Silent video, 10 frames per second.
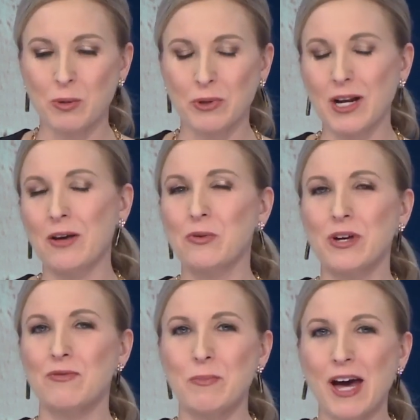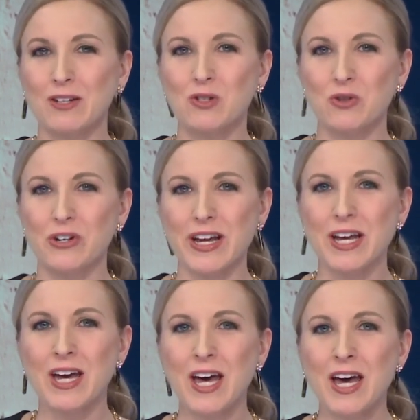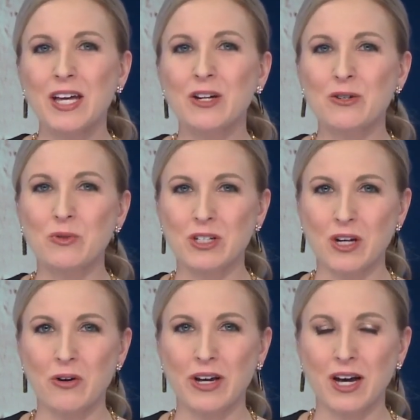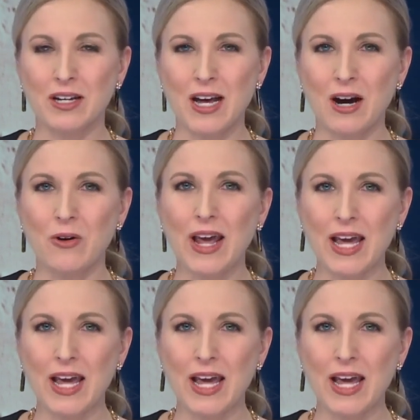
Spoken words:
But now that we have the backstory, here's what's going on now.